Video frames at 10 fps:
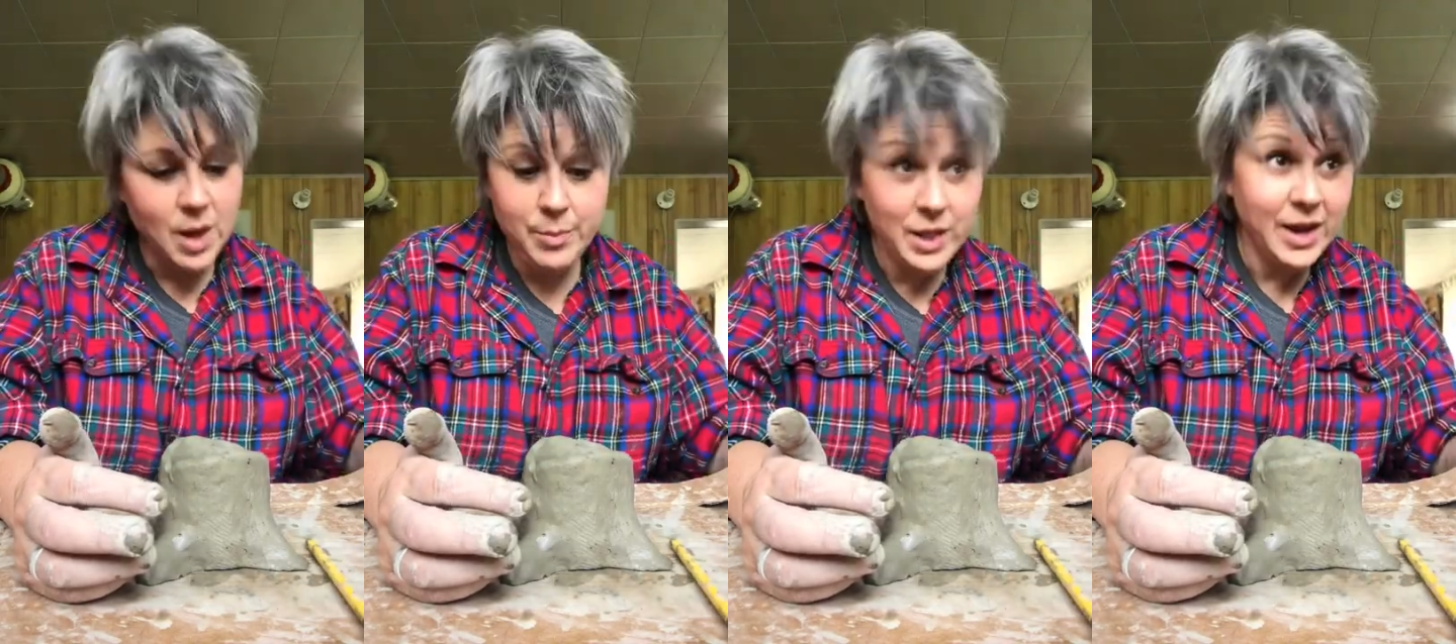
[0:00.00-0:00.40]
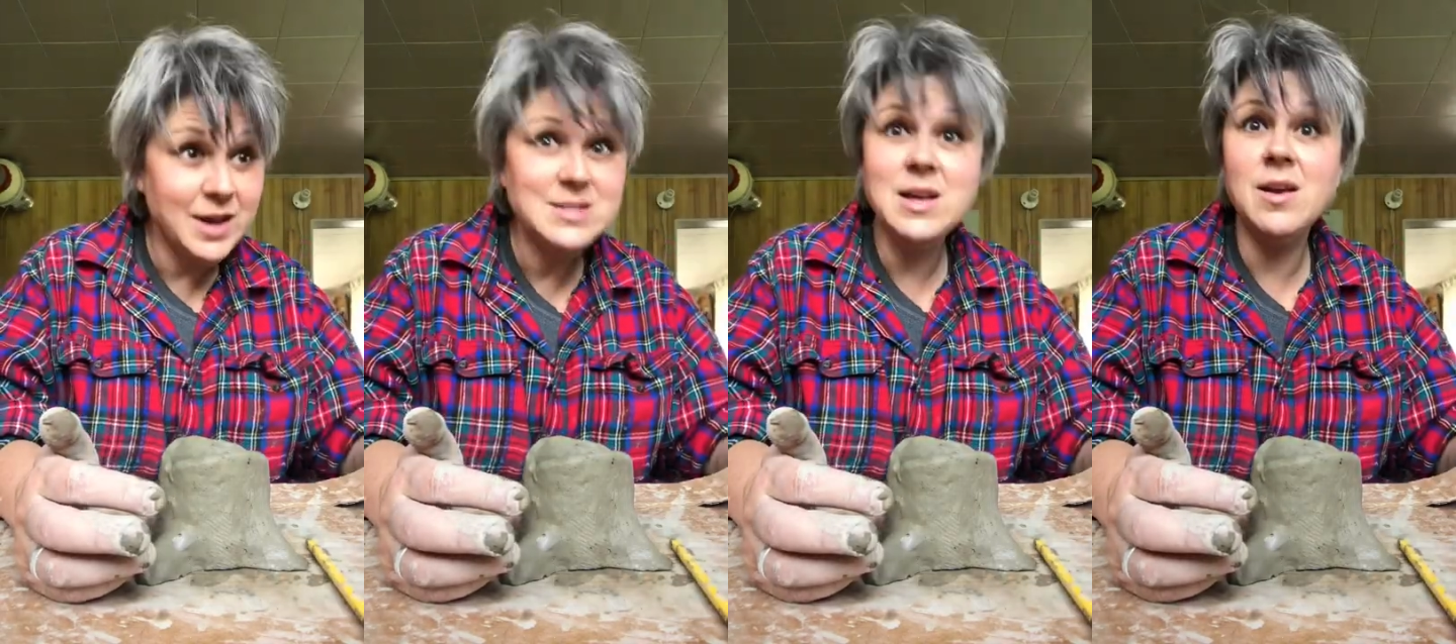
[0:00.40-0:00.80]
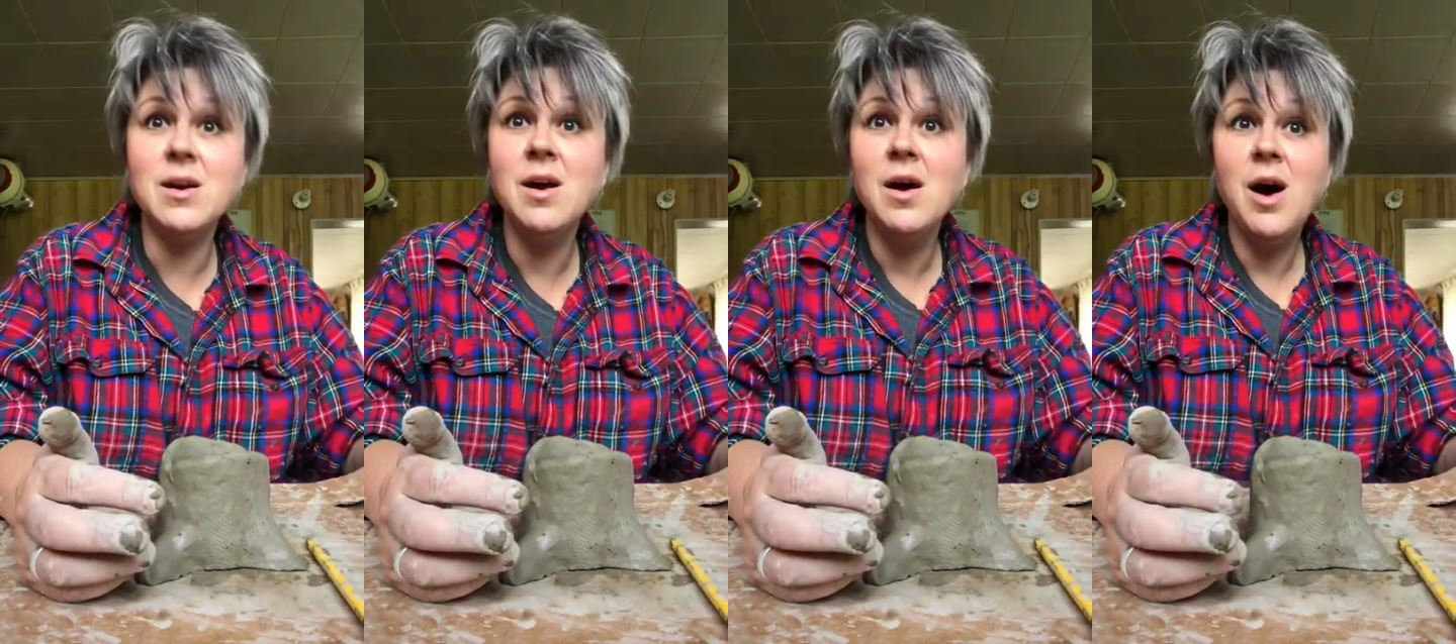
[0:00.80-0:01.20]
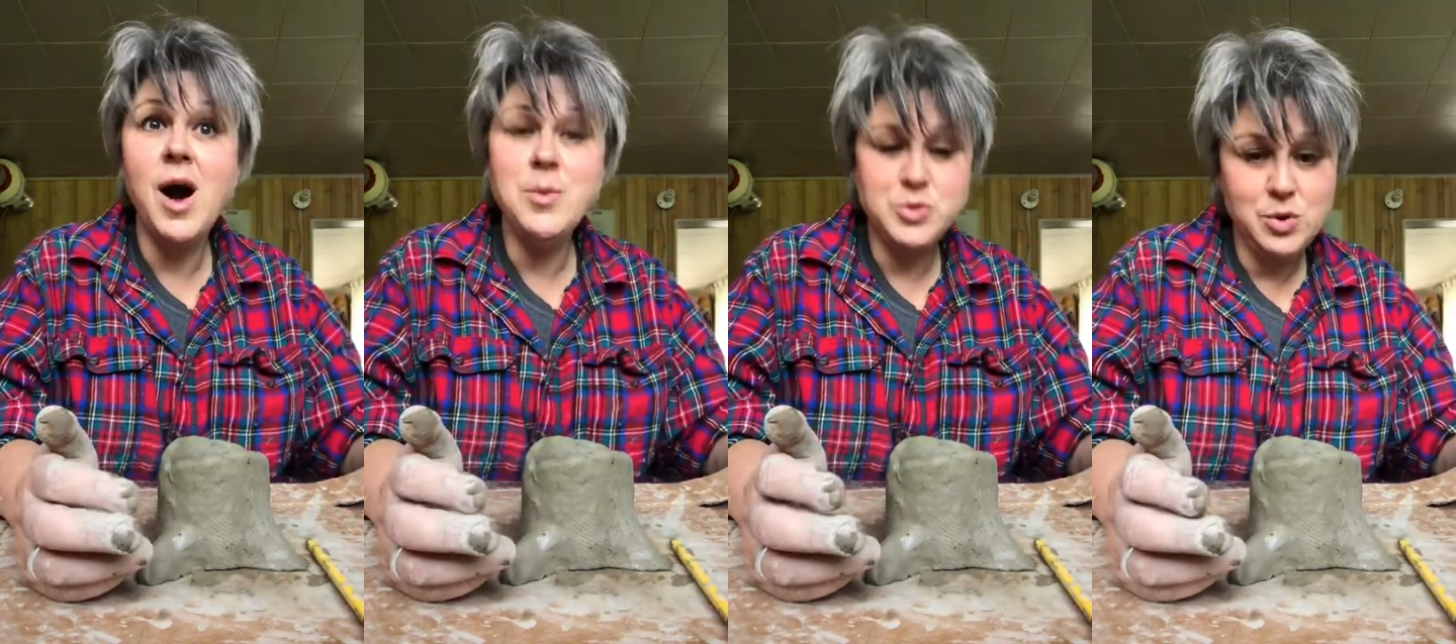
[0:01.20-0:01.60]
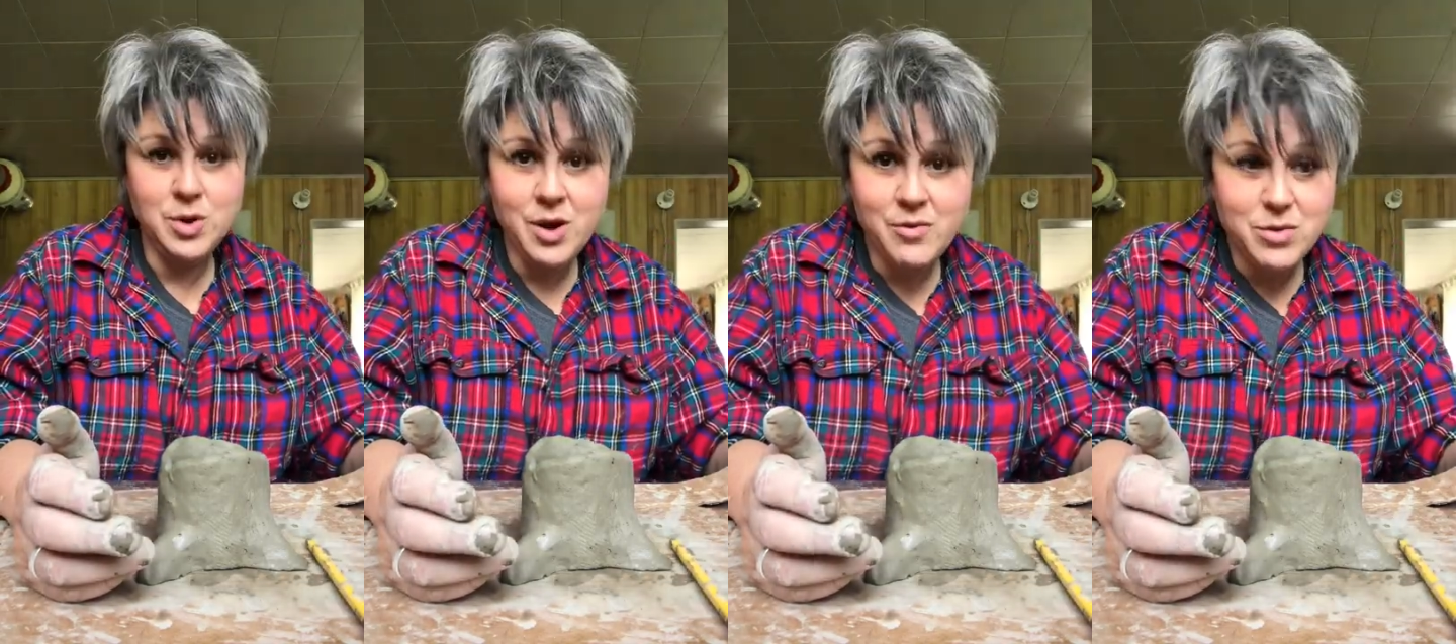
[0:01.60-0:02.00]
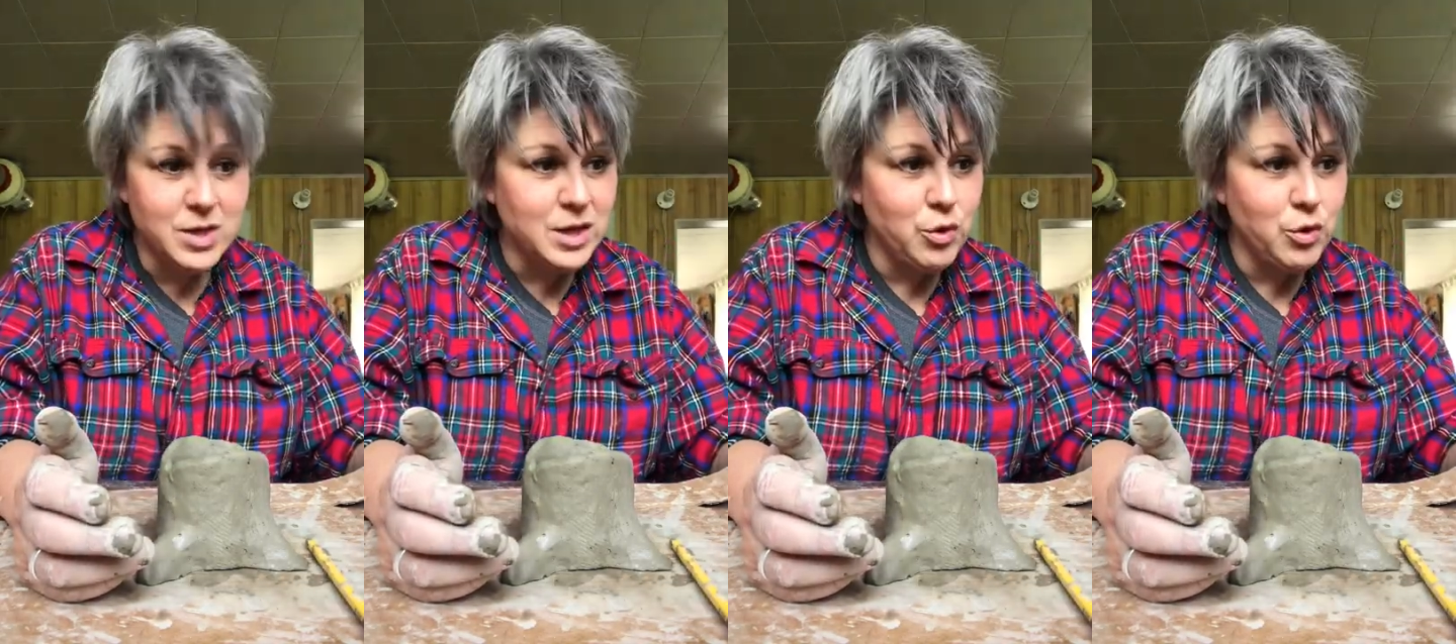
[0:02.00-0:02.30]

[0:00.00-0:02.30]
Like I said, I'm doing everything